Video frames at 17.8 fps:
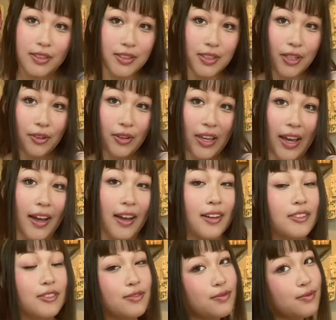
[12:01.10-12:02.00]
So yeah.
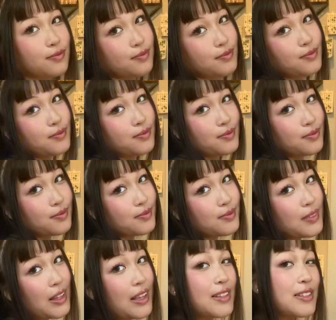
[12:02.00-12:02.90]

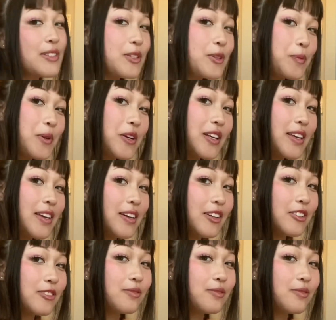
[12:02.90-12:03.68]
Super cute.